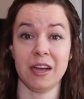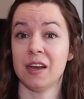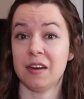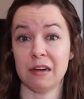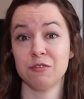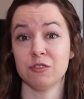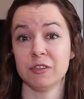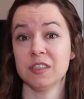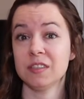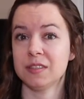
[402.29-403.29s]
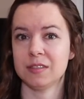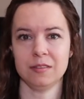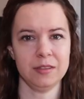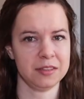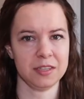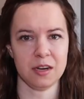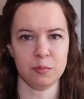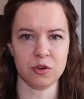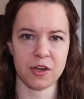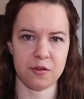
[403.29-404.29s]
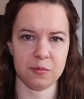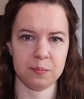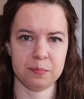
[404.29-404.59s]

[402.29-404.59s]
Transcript: and after this, let the couple go.